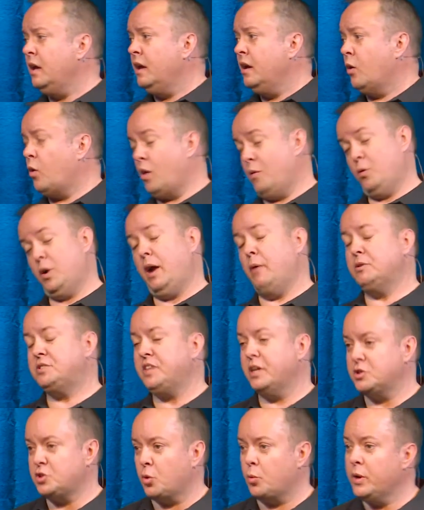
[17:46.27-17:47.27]
or what I would say
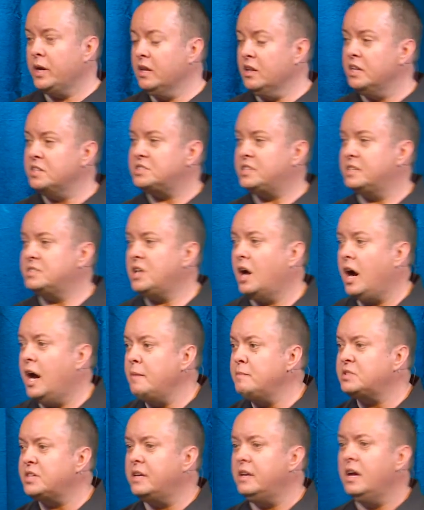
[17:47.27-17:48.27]
is a realist at
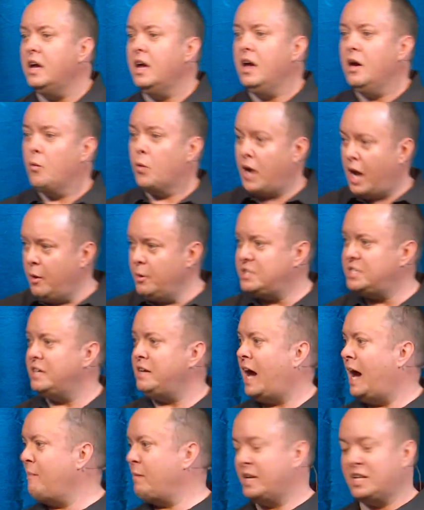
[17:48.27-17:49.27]
times. And
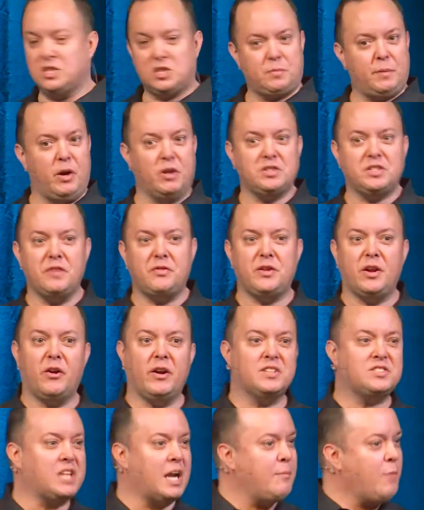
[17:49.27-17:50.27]
I'm a conspiracy
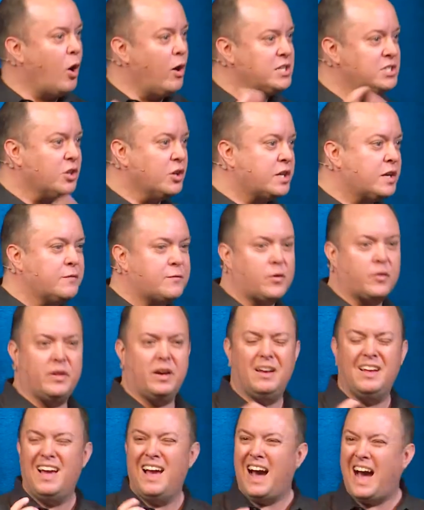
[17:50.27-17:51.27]
theorist. I'm always looking
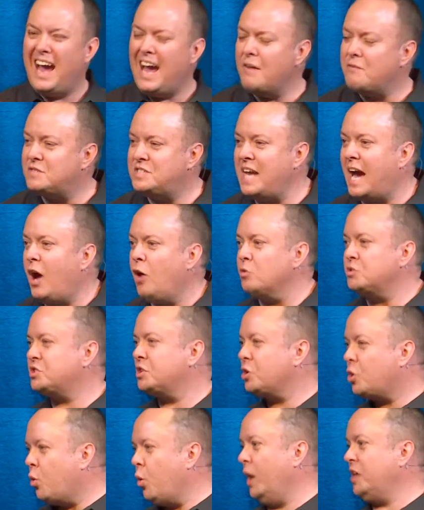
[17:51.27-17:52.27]
for I have doubts
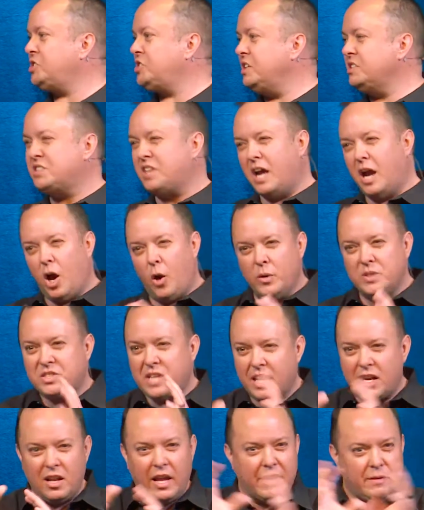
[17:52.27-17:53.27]
and questions, and I always
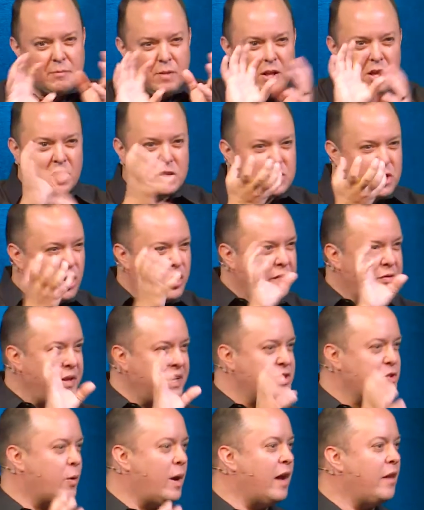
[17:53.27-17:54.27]
kind of like turning
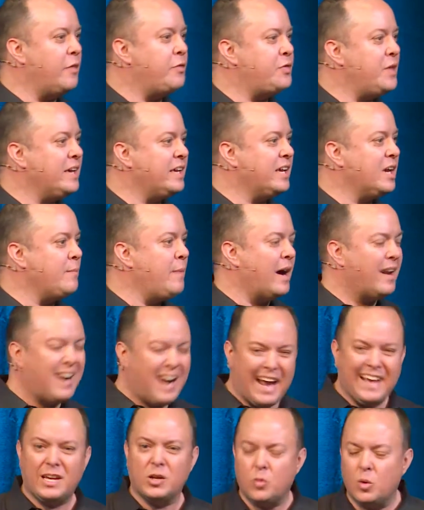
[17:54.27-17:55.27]
things around and thinking about it.
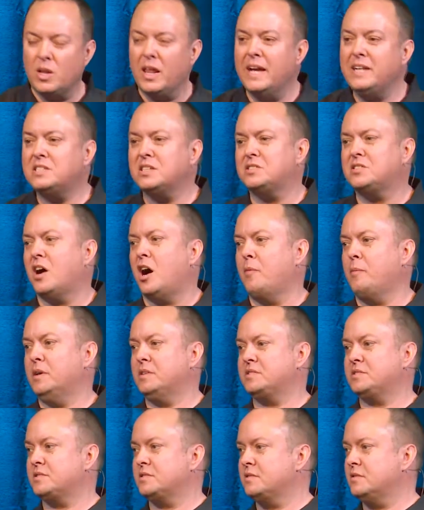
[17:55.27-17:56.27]
I can relate to
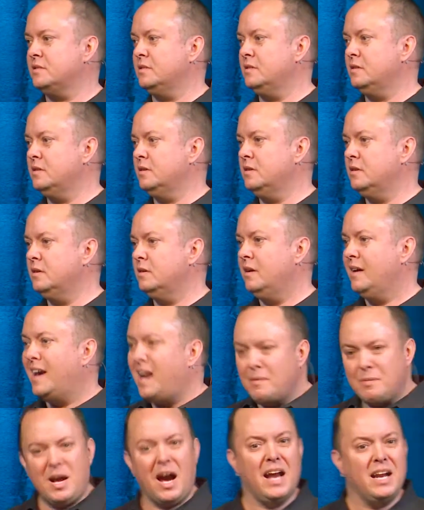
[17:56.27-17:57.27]
Thomas. And
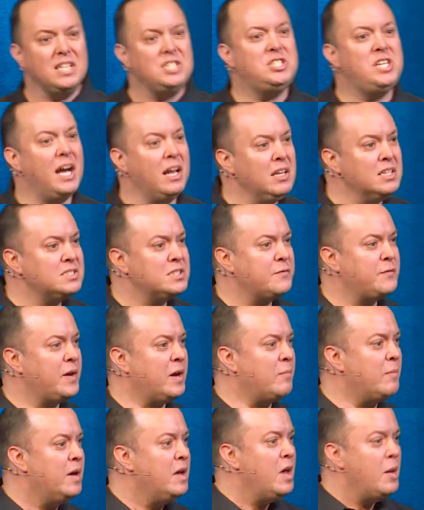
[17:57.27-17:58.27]
I'm kind of jealous of
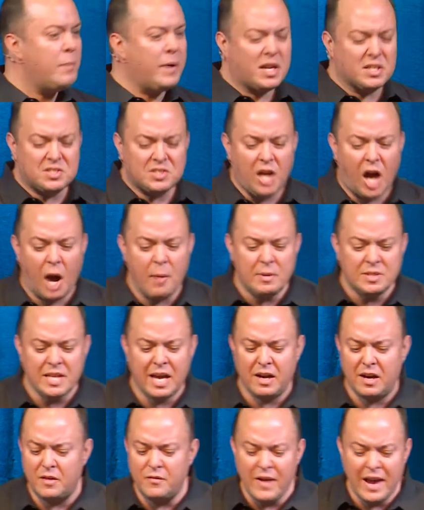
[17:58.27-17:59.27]
him because Thomas had
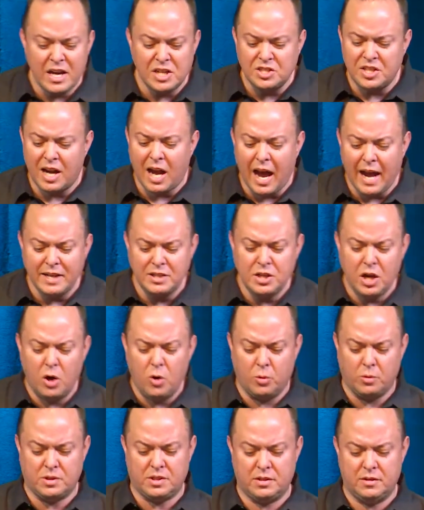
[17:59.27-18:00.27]
an advantage that I
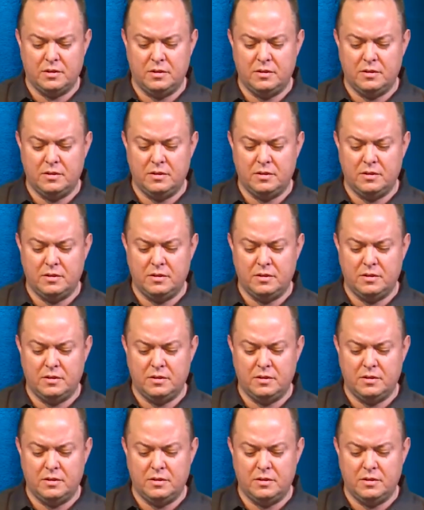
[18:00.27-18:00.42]
don't.